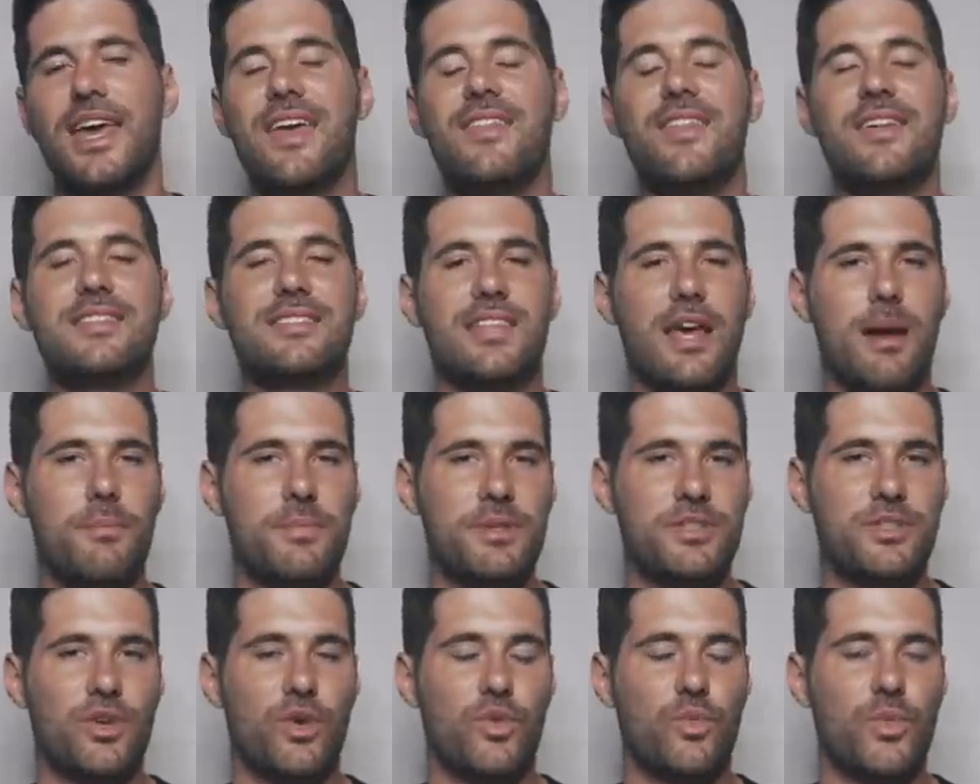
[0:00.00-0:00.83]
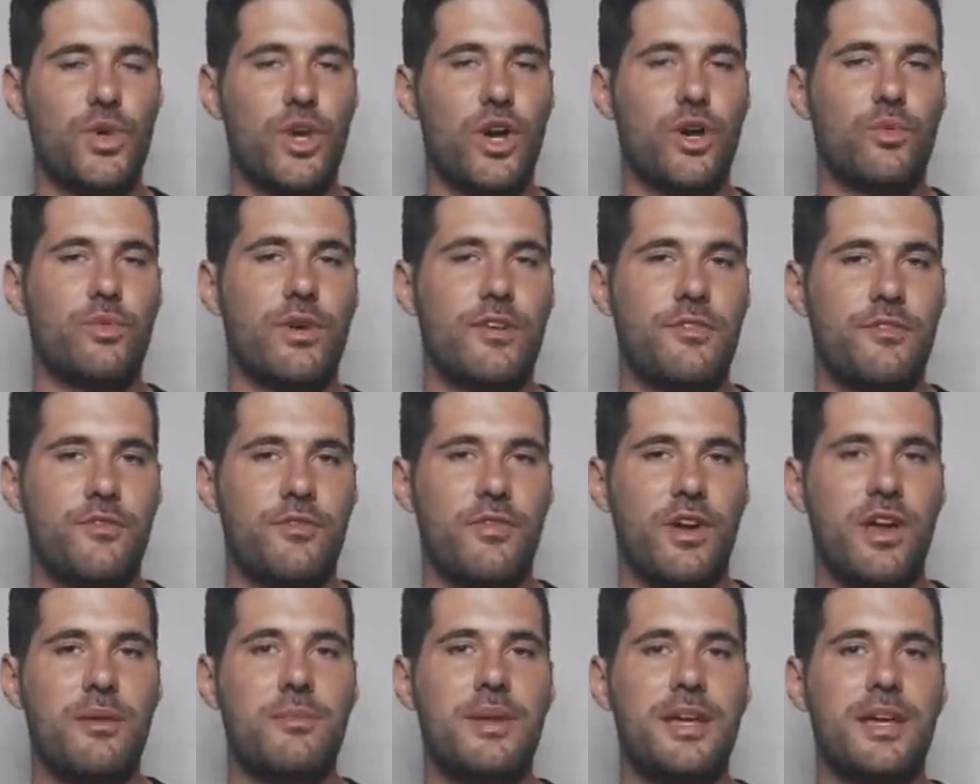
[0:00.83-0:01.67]
In this episode, we are
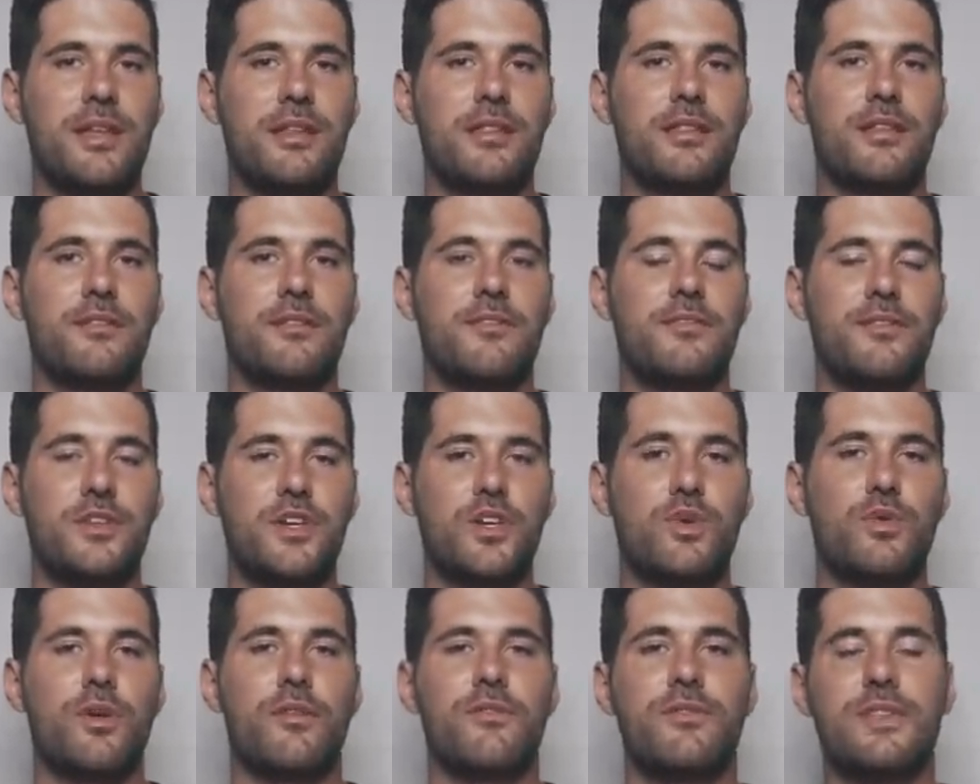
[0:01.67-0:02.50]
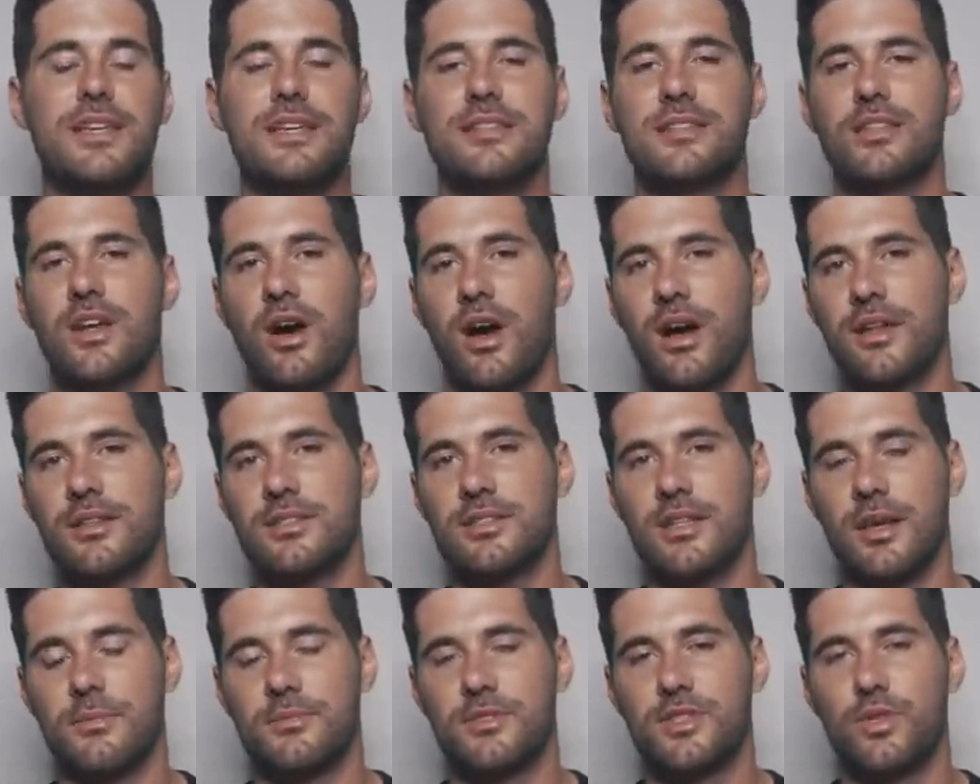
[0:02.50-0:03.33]
reframing the view of these
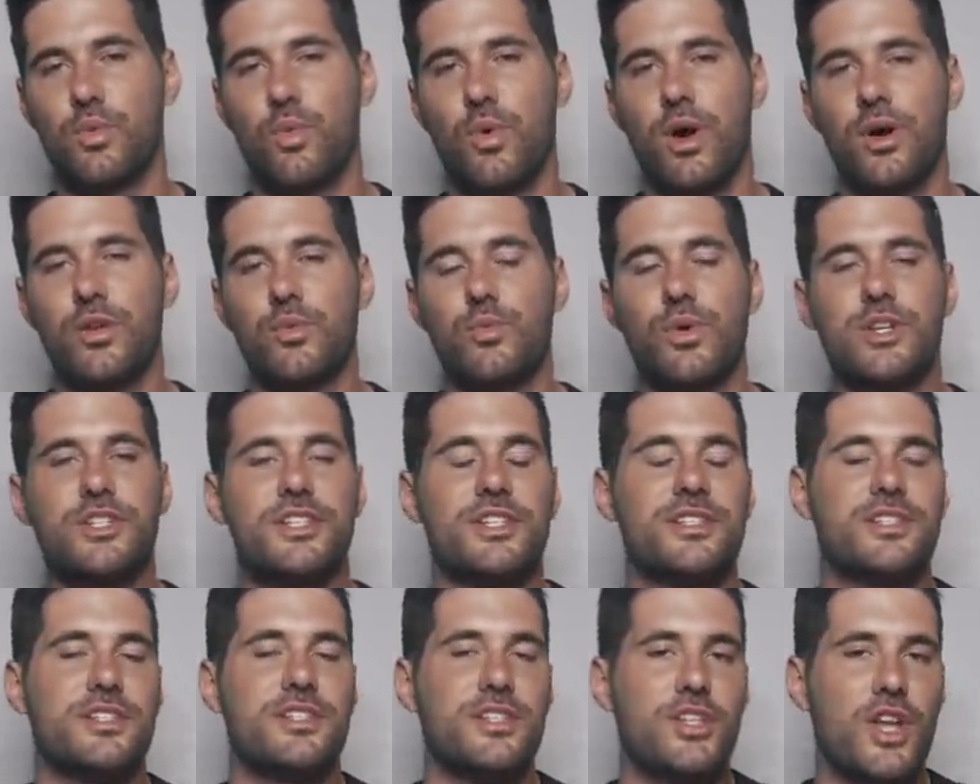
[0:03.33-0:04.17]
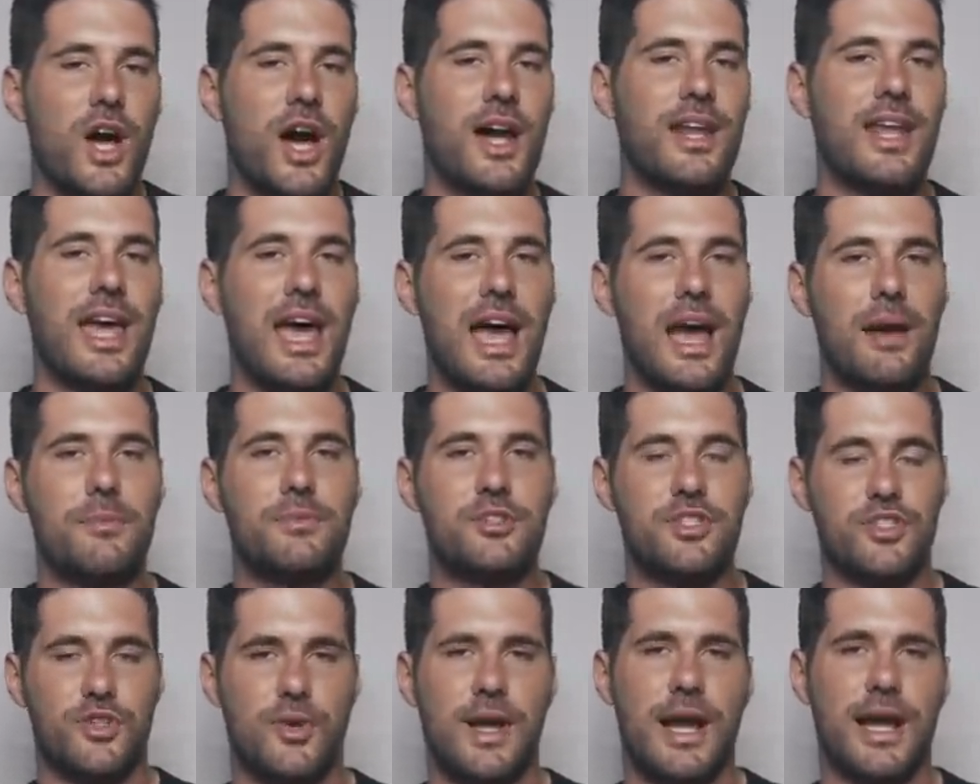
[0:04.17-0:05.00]
concepts to one which is not
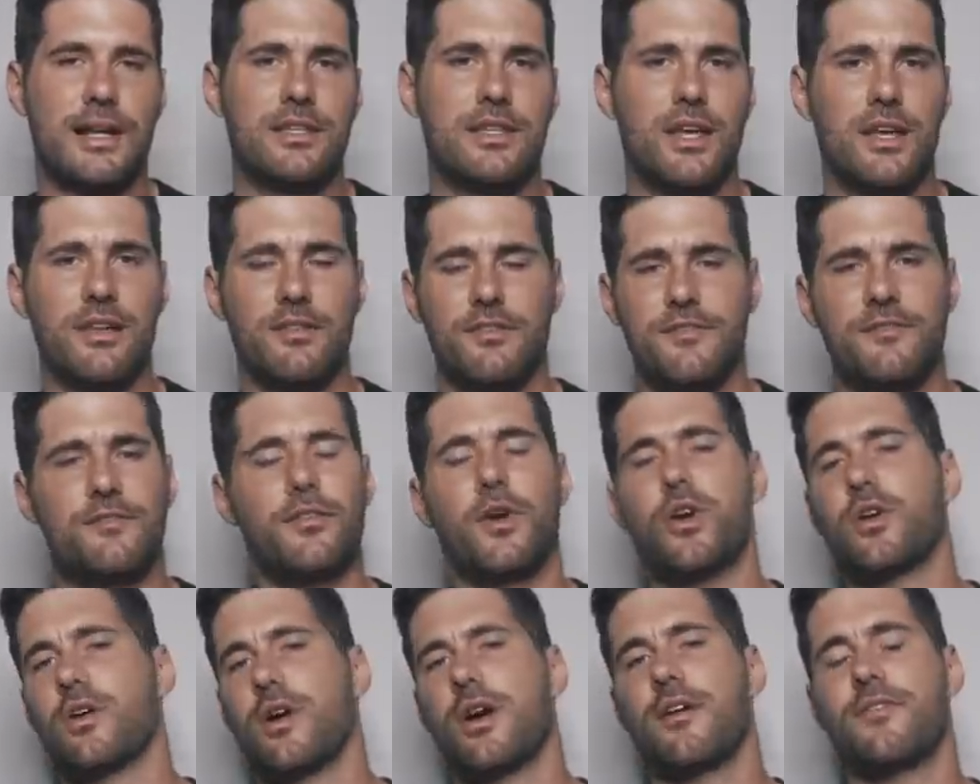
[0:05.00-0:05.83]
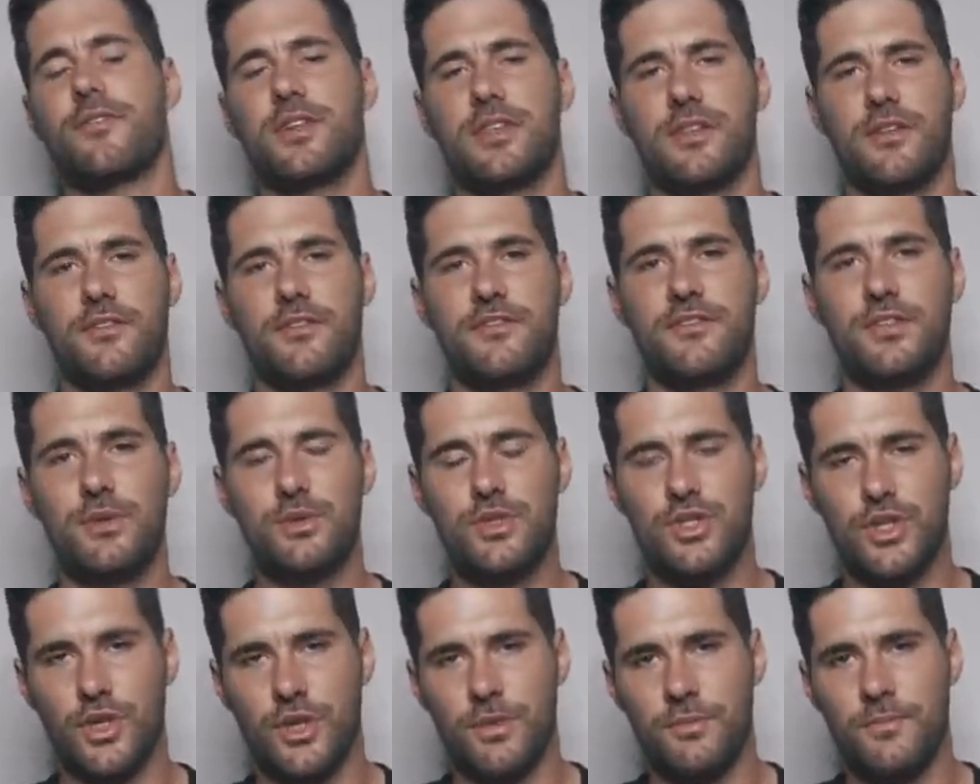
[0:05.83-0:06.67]
abstract and far off in the
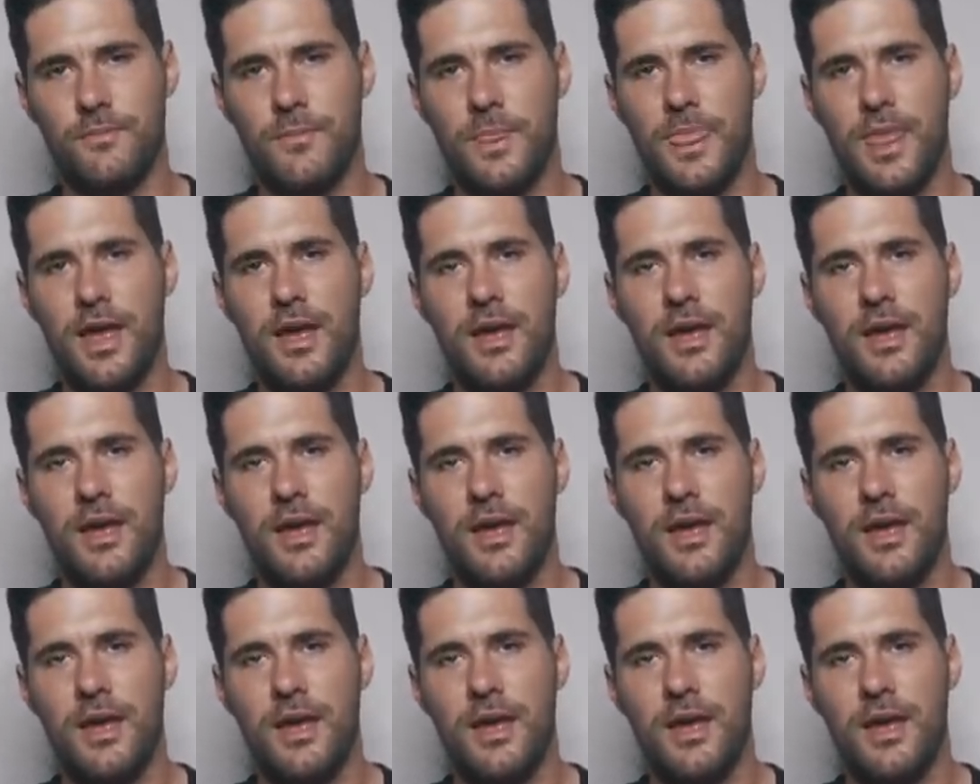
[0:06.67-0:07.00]
future,